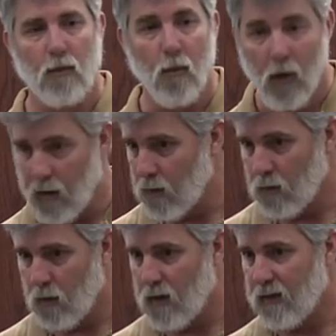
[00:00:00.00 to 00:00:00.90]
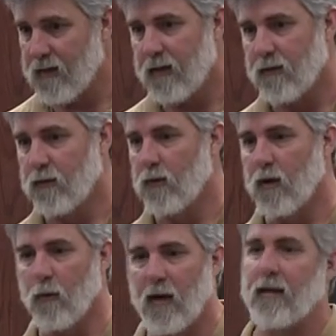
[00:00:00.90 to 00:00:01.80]
water quality through
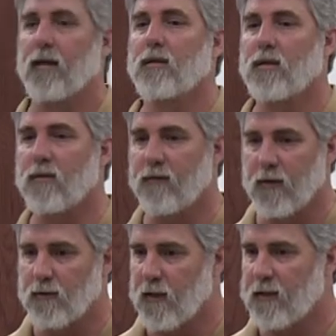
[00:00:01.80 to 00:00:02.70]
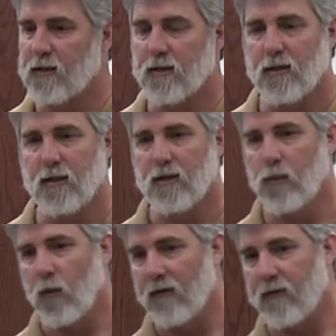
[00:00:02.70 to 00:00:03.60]
our wetlands and filtration
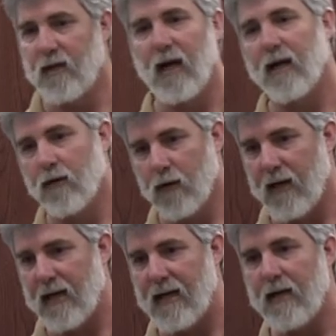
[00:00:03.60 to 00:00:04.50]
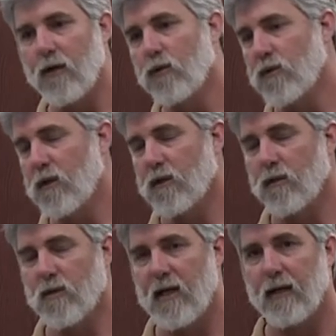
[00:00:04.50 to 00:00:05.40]
system. We've got great
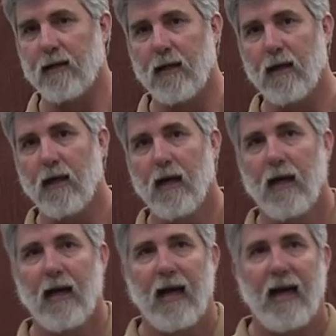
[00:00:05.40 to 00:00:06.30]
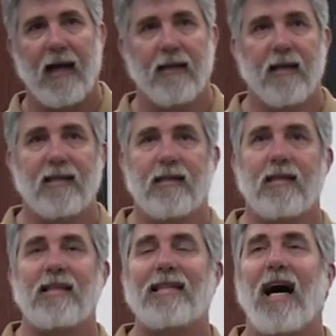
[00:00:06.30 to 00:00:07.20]
ecosystems out there. And the
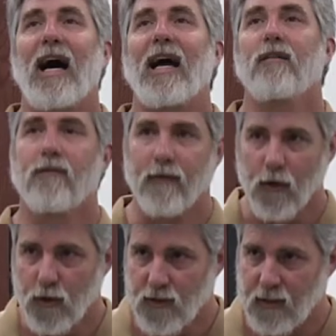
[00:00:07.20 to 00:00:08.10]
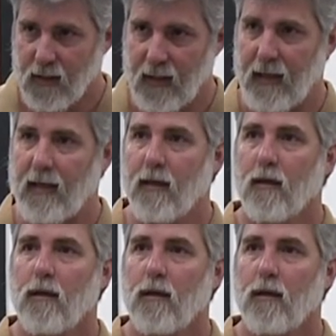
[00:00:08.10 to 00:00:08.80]
diversity